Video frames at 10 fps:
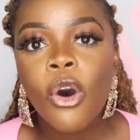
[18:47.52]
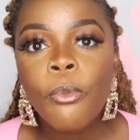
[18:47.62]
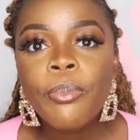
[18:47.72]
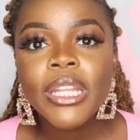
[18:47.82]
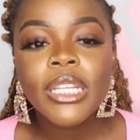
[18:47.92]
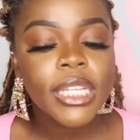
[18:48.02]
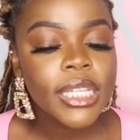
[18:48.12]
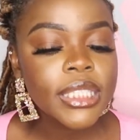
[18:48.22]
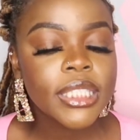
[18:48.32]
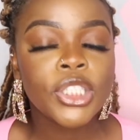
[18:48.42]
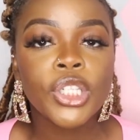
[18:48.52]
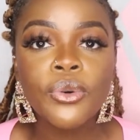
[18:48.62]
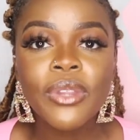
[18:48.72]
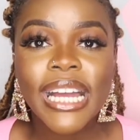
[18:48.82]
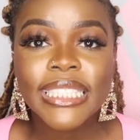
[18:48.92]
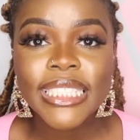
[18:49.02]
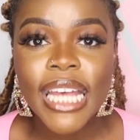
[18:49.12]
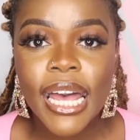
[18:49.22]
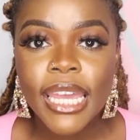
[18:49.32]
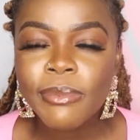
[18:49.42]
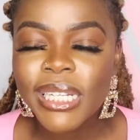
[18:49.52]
openness to that side,